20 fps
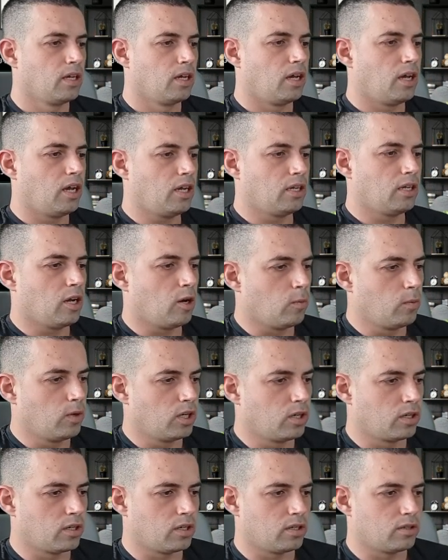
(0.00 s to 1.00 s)
And now
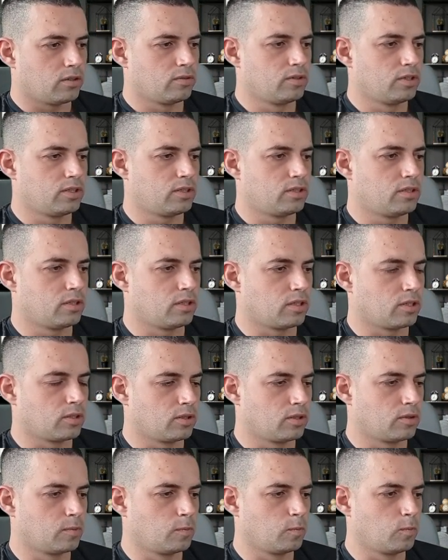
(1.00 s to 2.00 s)
we're
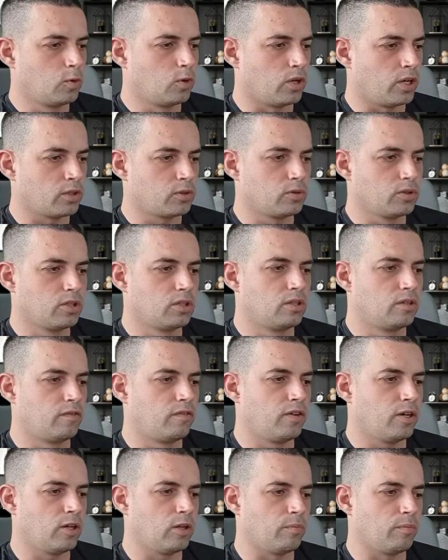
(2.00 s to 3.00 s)
going to the
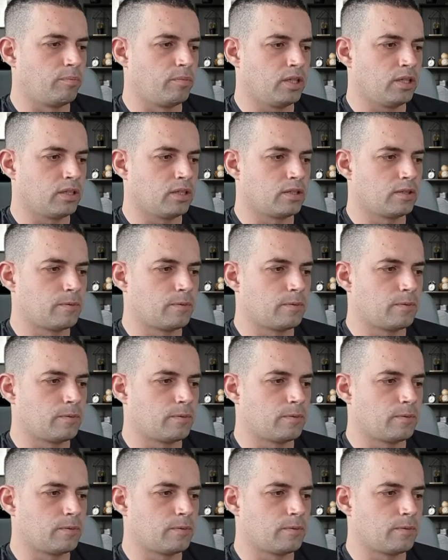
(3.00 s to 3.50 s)
development